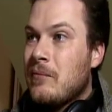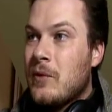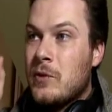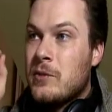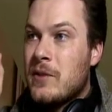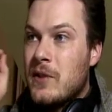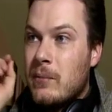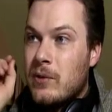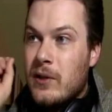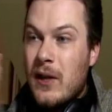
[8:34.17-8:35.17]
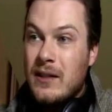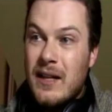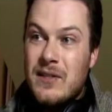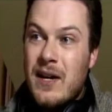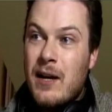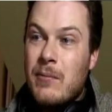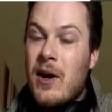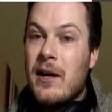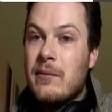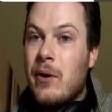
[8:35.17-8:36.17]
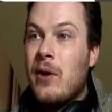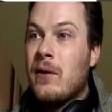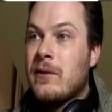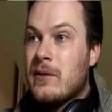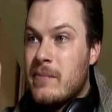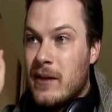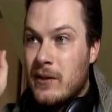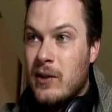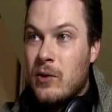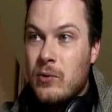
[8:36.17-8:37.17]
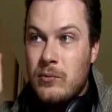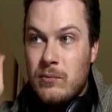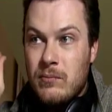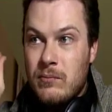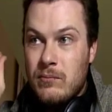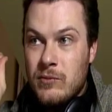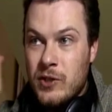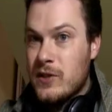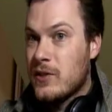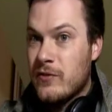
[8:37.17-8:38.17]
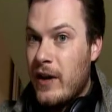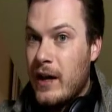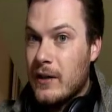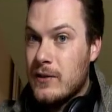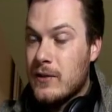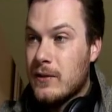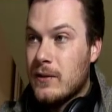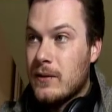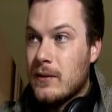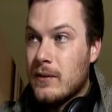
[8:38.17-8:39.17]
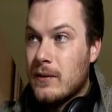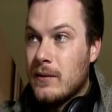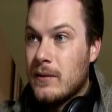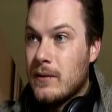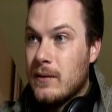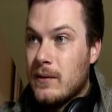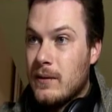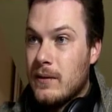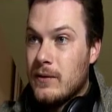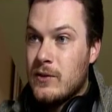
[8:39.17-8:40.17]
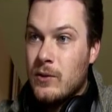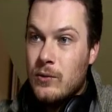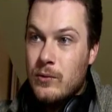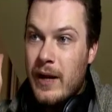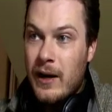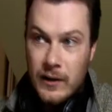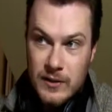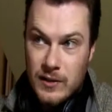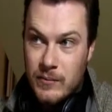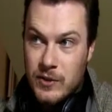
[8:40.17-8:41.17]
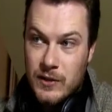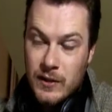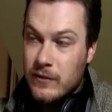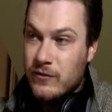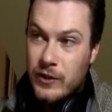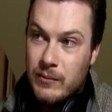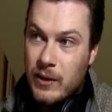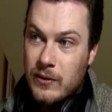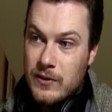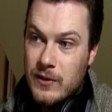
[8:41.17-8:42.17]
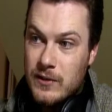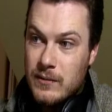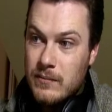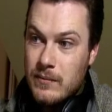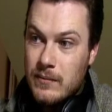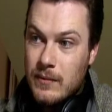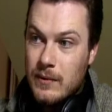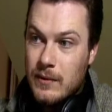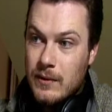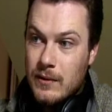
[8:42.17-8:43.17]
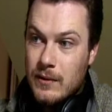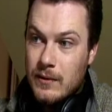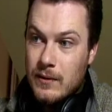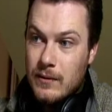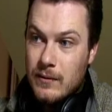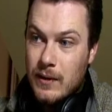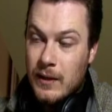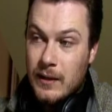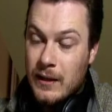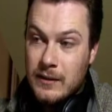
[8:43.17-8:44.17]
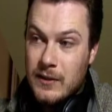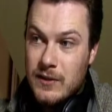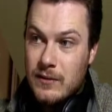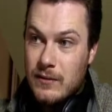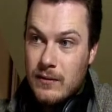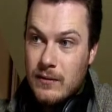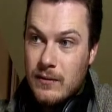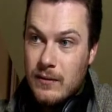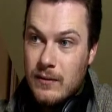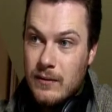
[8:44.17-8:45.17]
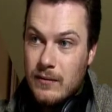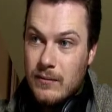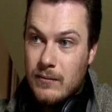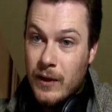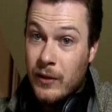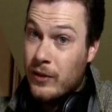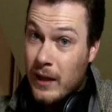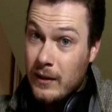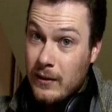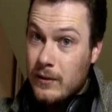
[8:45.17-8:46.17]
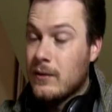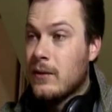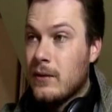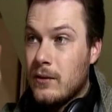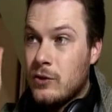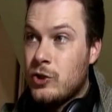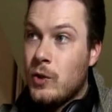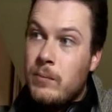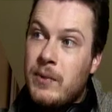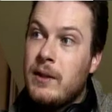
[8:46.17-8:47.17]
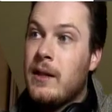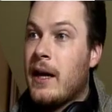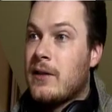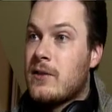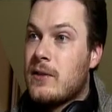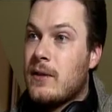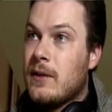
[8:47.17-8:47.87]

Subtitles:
Which means I put a lot less air behind a ball to make it go just as fast. So air consumption in the Freak barrel system, at least I think, should be less.